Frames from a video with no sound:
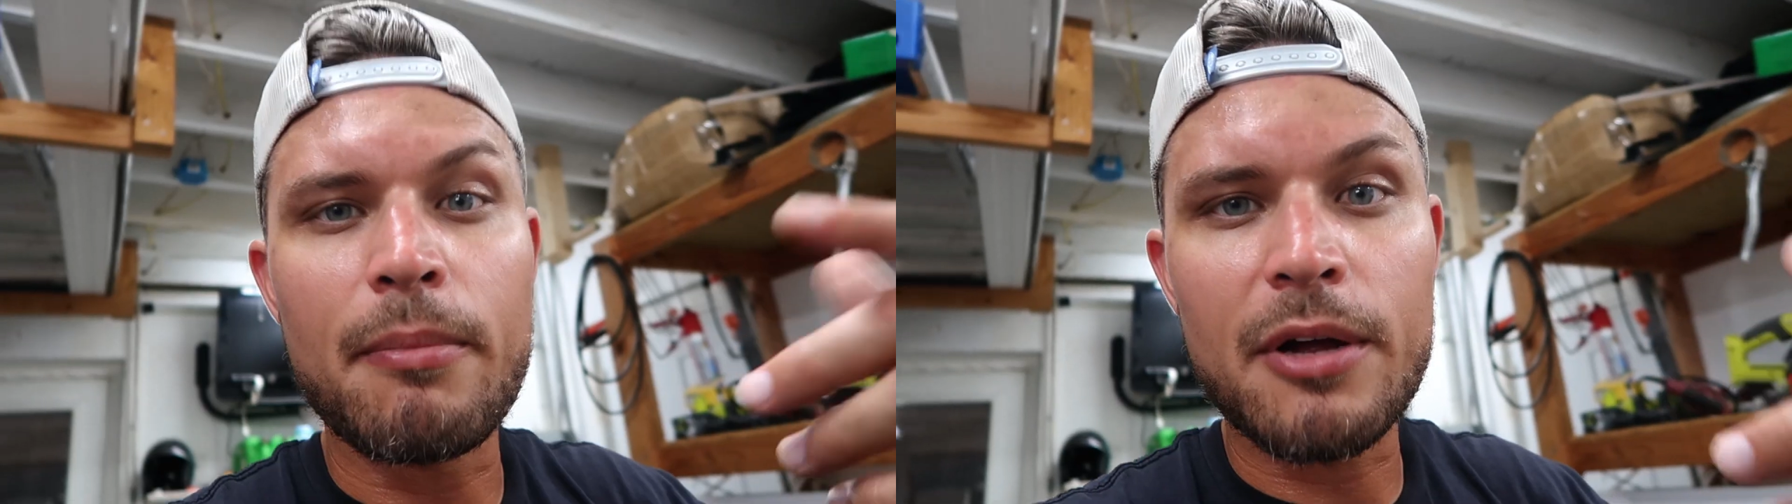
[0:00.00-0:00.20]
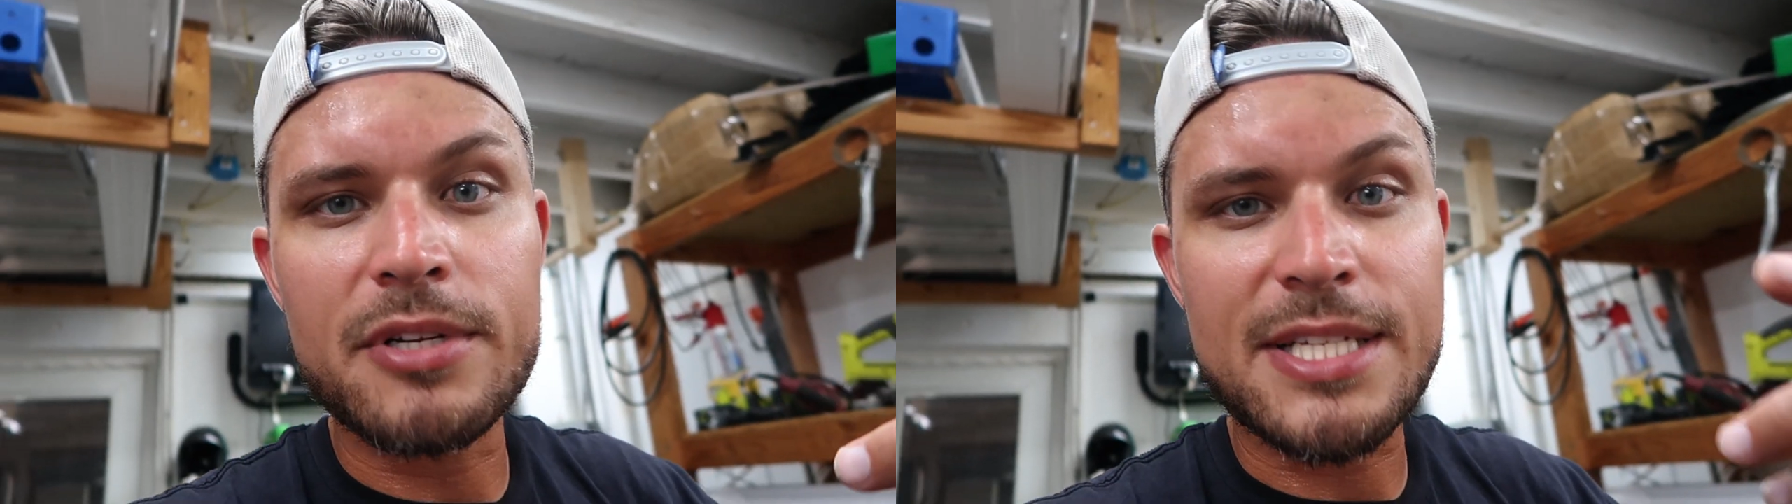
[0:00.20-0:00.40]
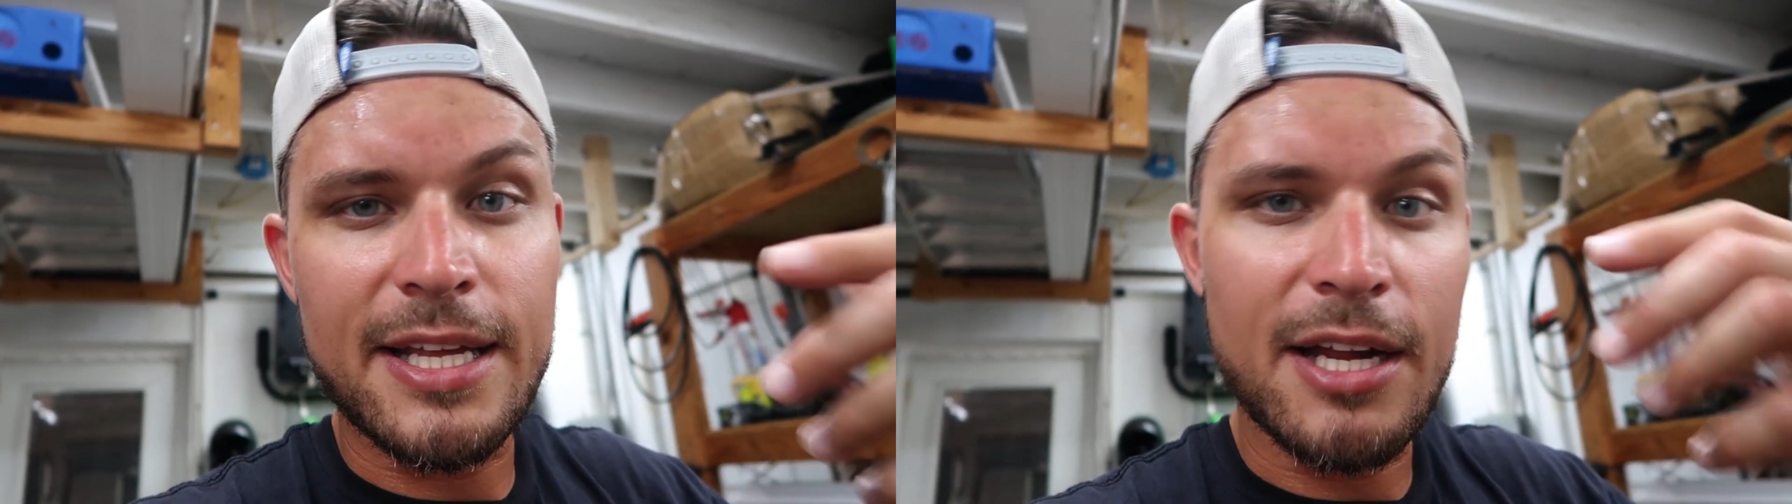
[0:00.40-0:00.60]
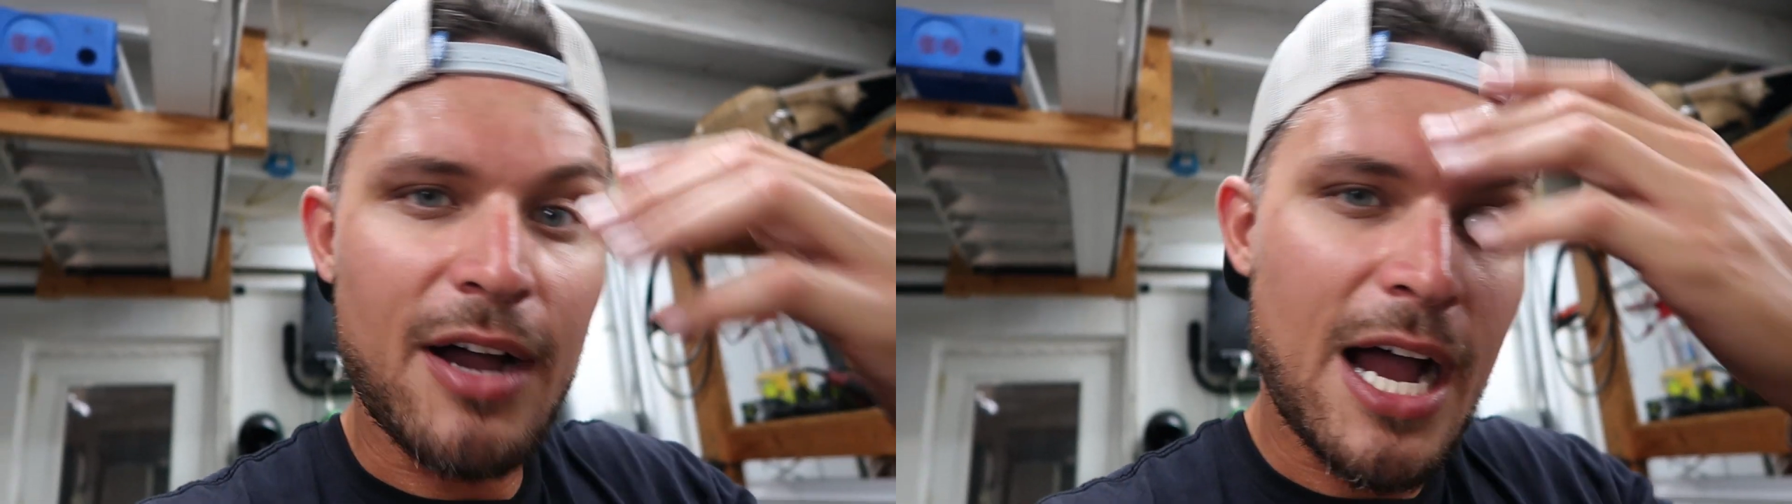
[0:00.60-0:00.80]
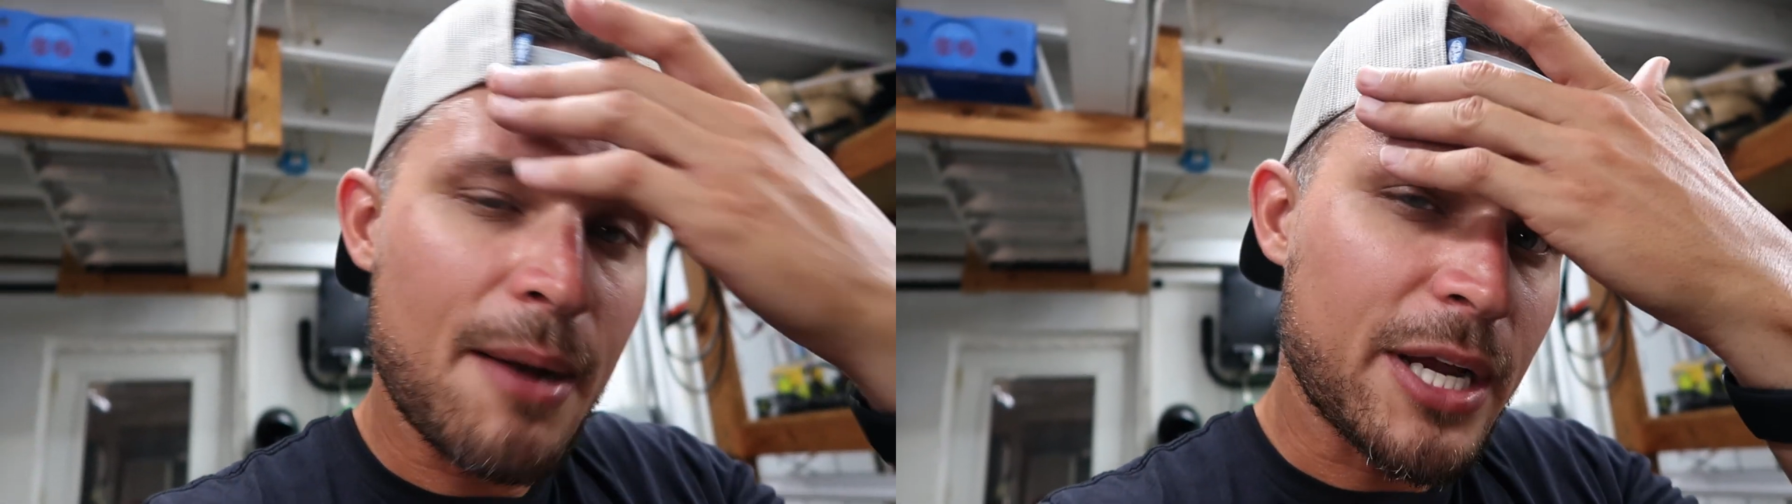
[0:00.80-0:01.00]
Remember I was saying
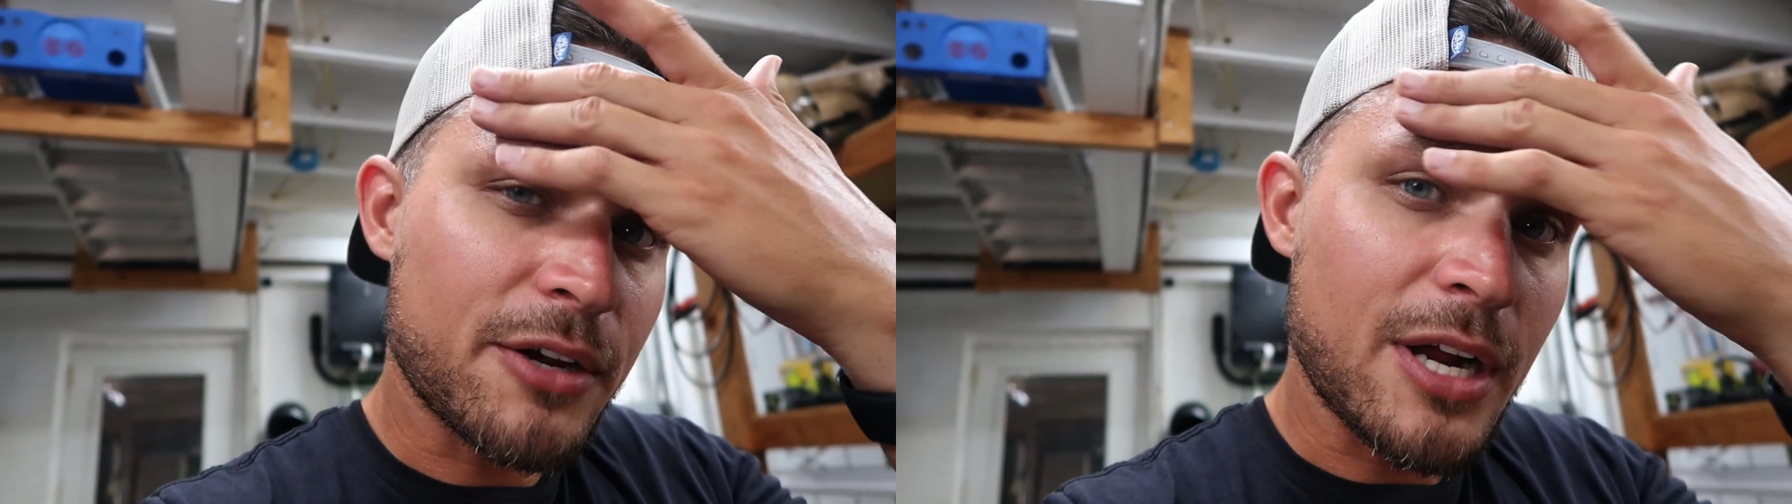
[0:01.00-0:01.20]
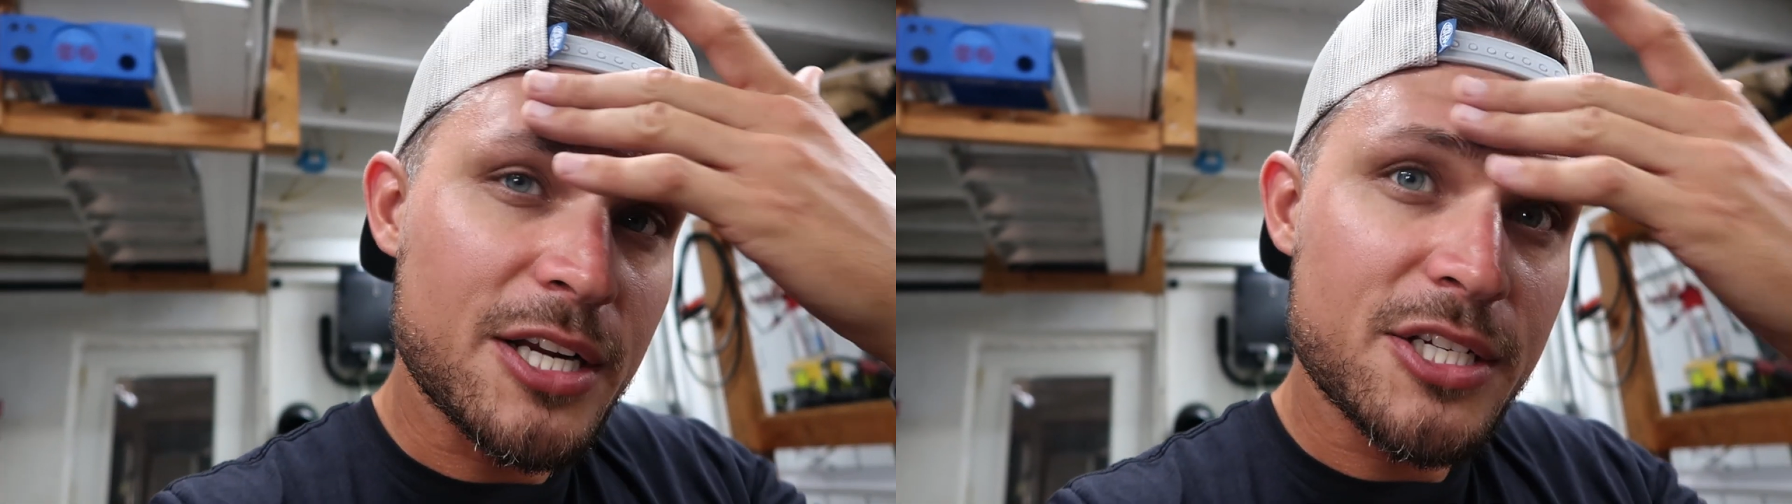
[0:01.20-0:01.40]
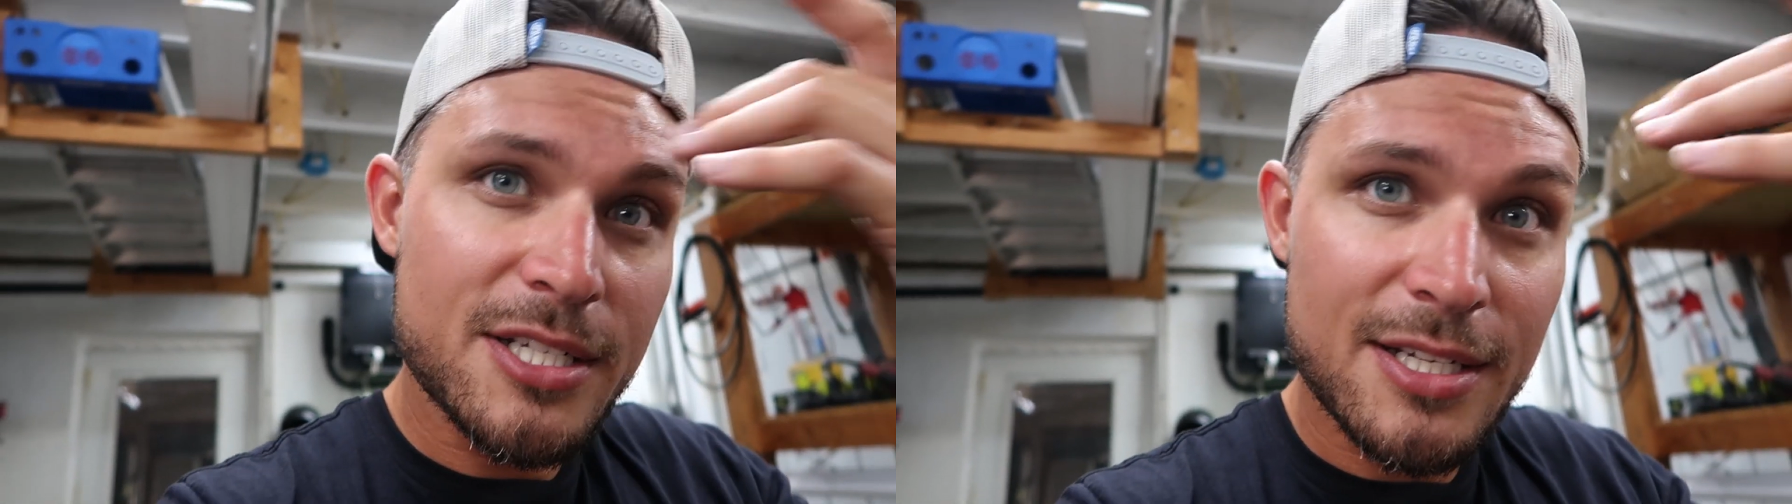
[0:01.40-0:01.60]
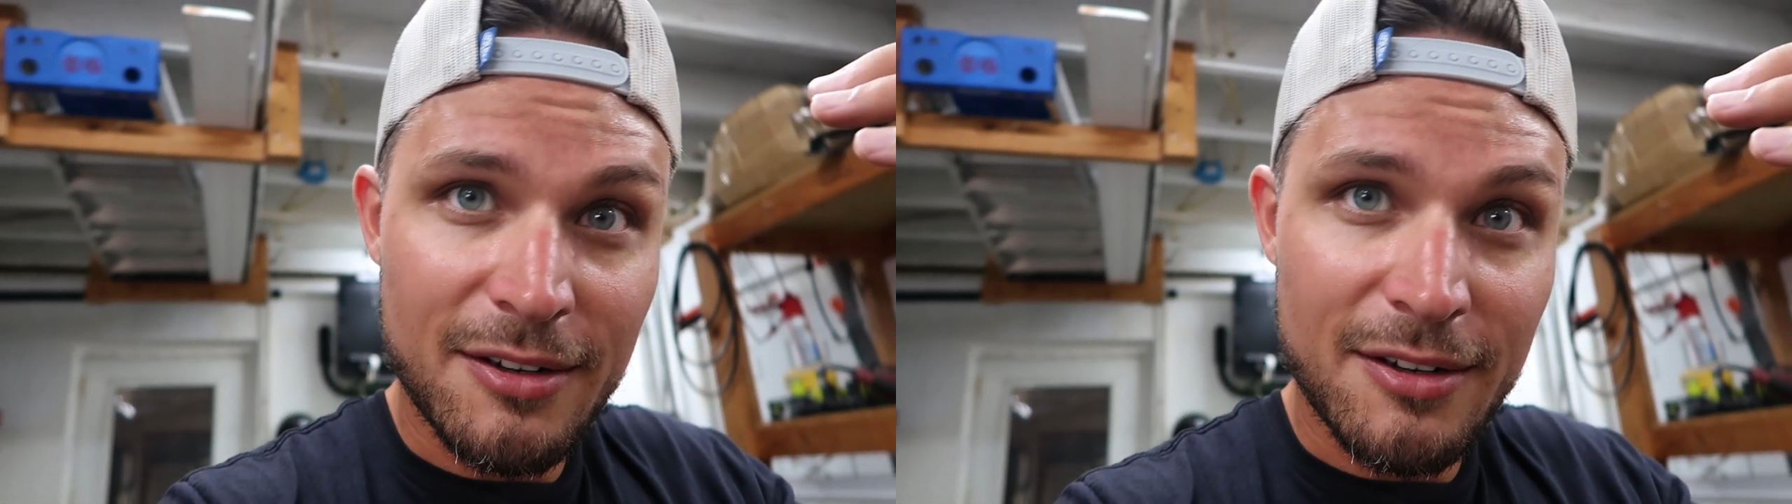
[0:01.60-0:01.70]
how hot my garage is?